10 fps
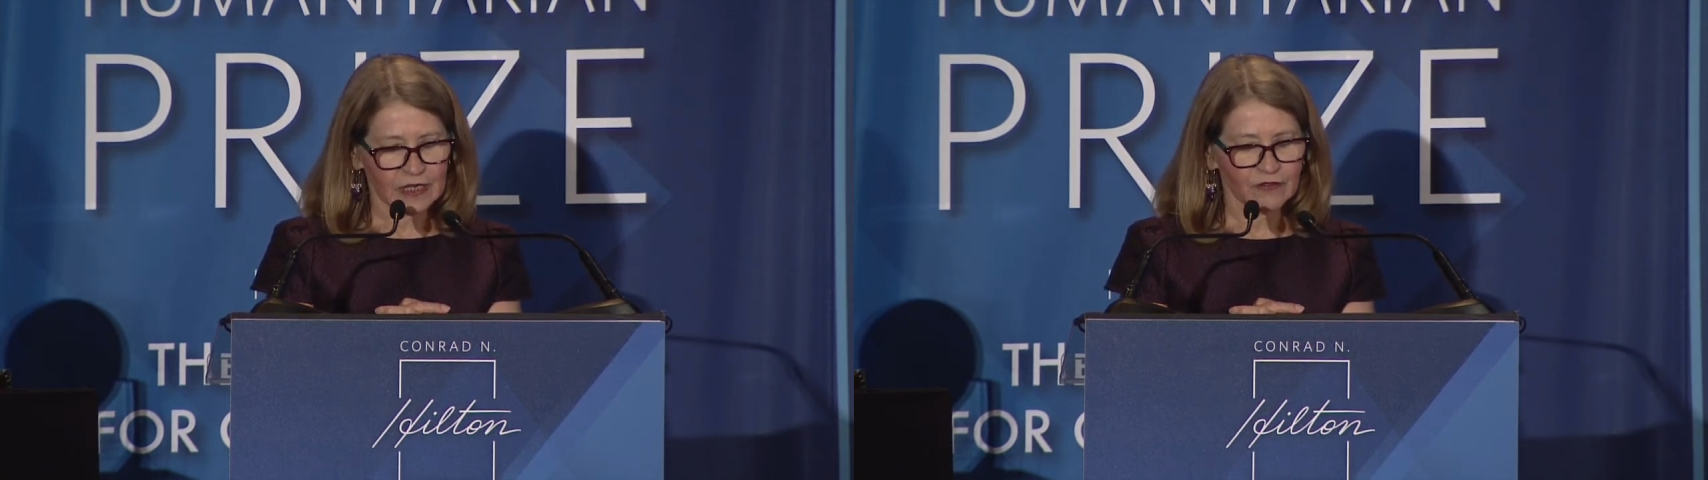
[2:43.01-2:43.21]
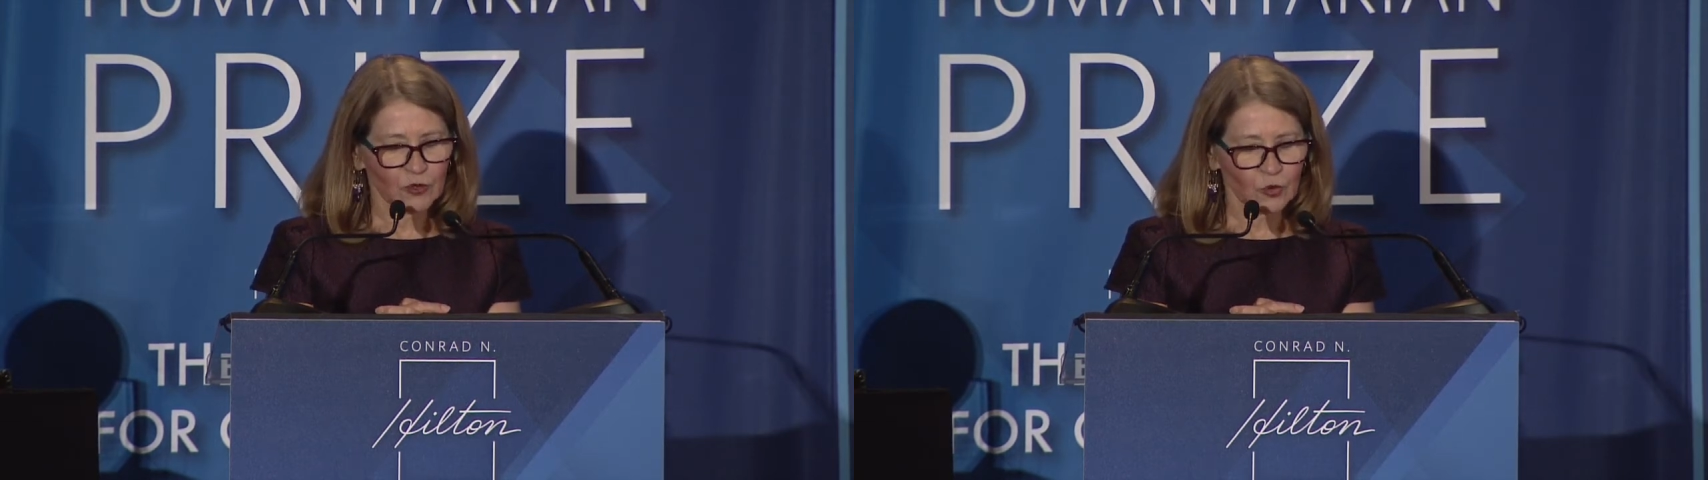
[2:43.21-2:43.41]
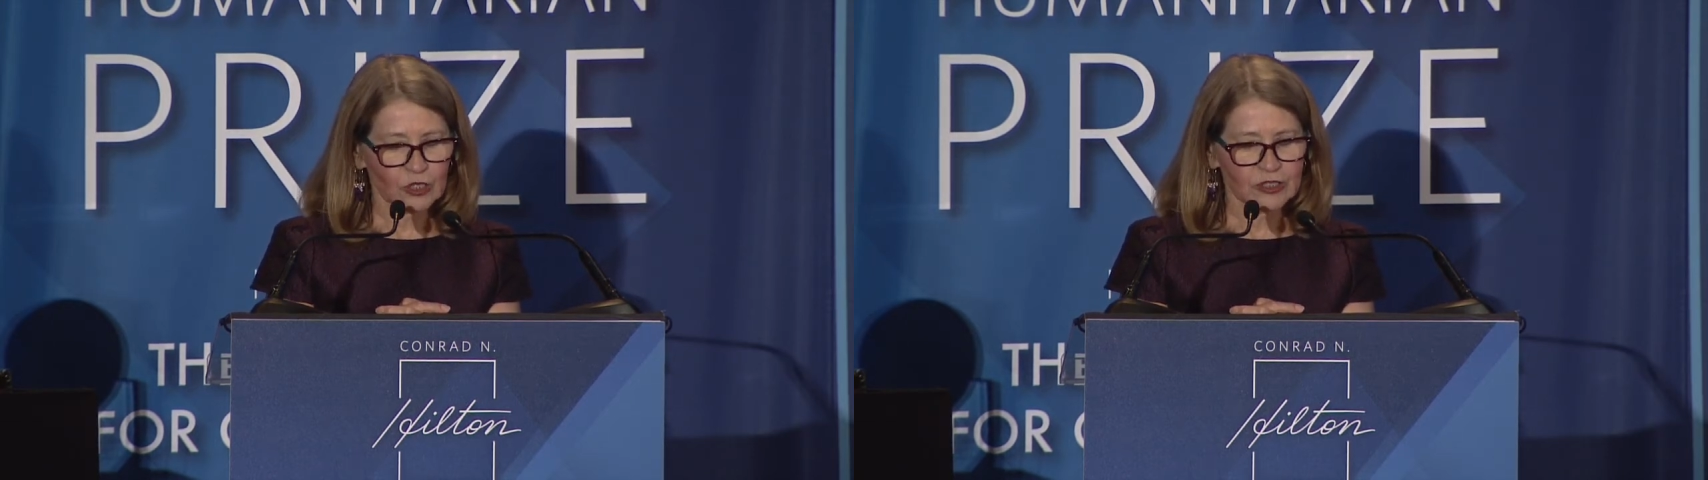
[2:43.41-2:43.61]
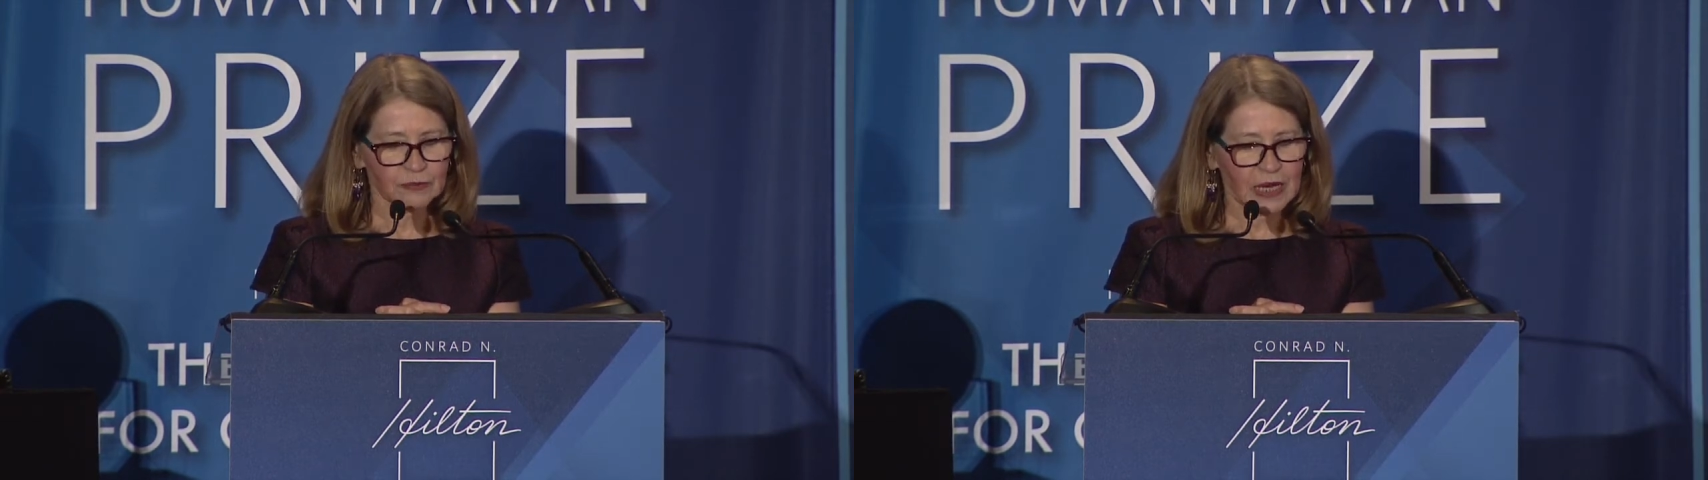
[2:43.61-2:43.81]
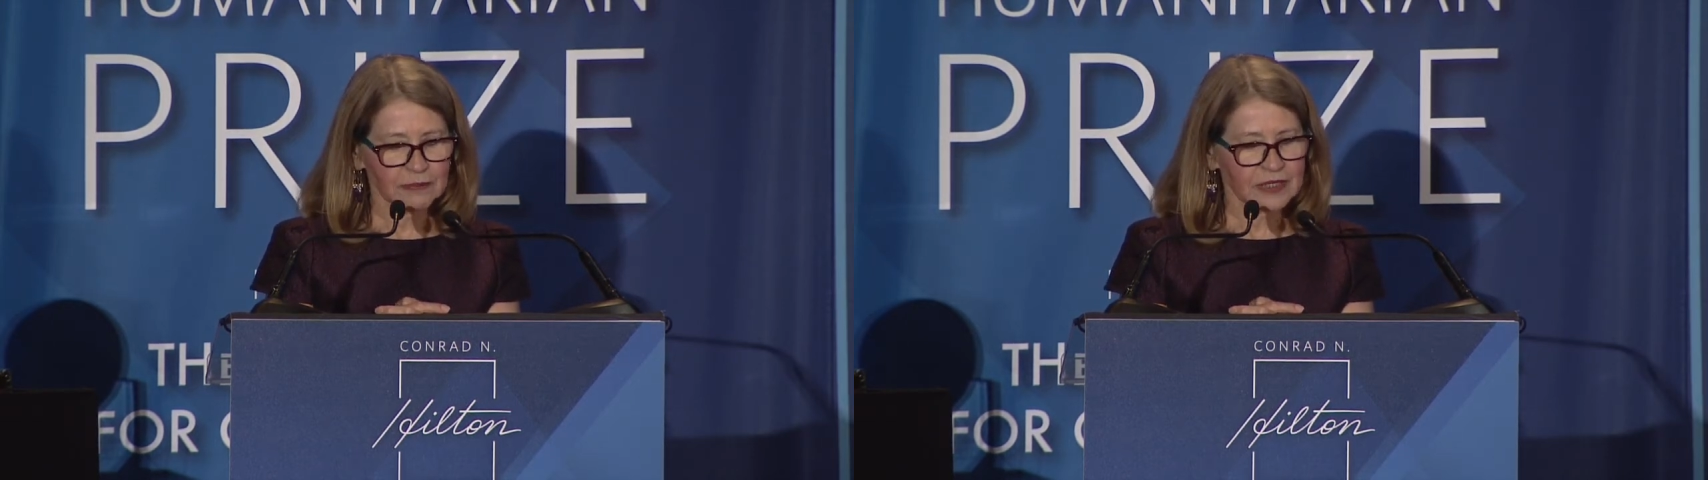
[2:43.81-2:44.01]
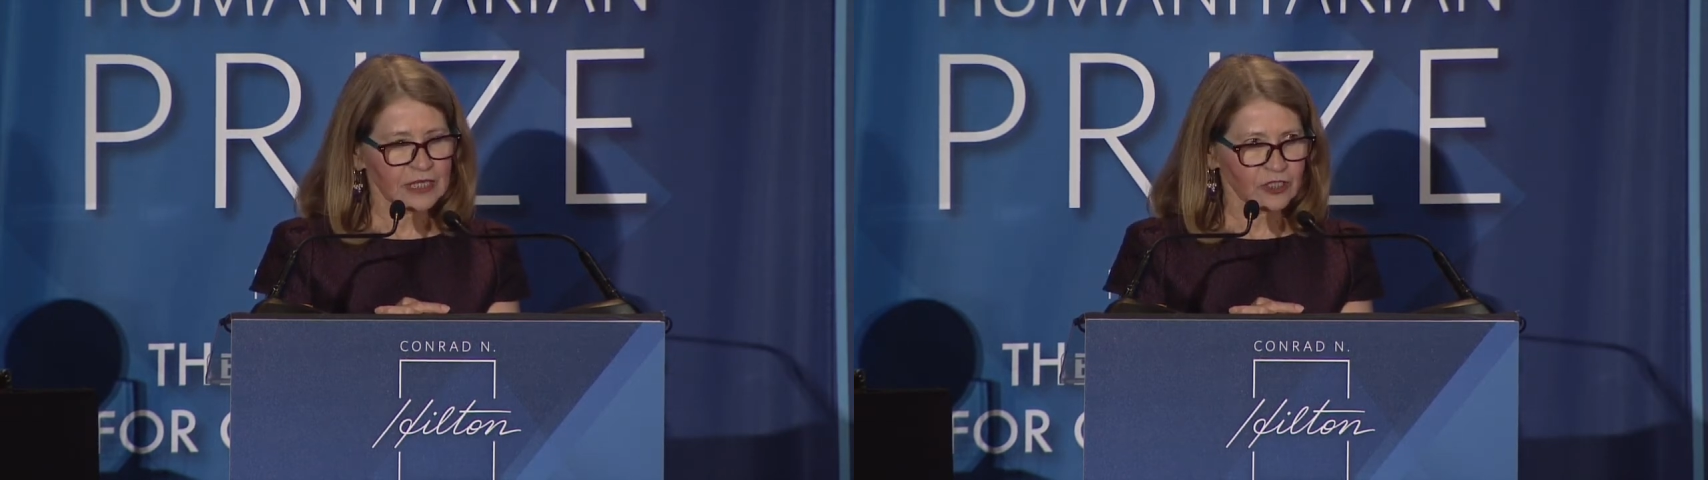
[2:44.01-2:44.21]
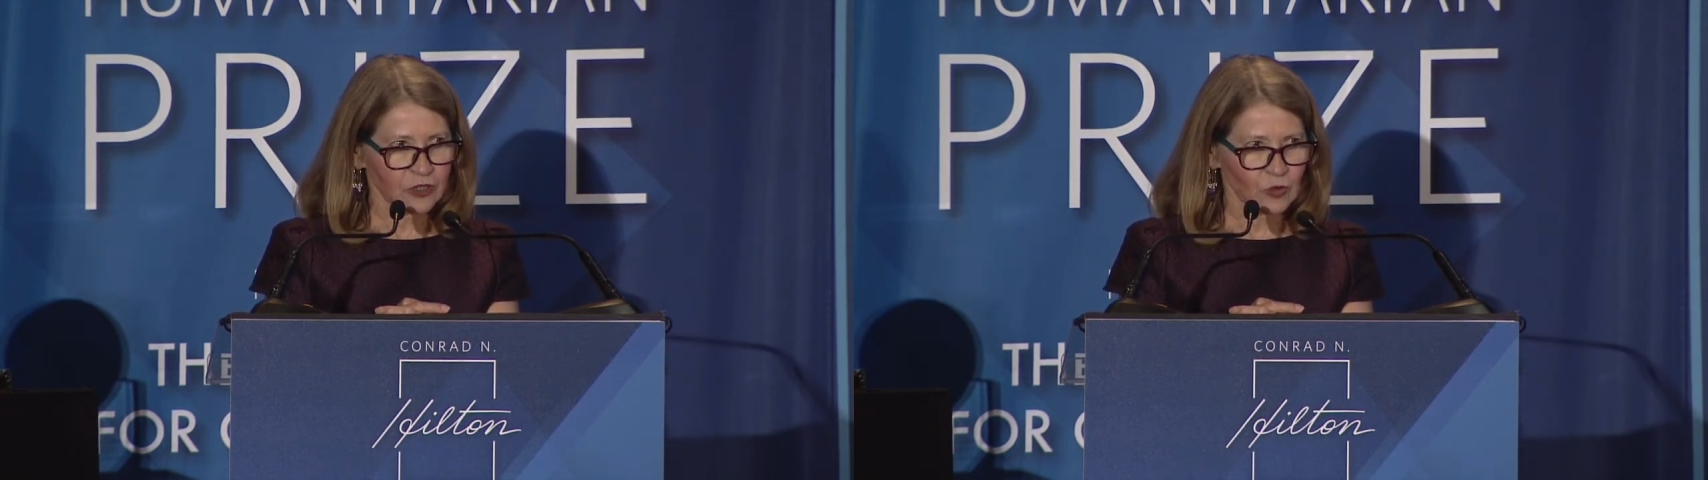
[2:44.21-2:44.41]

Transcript: of the world's population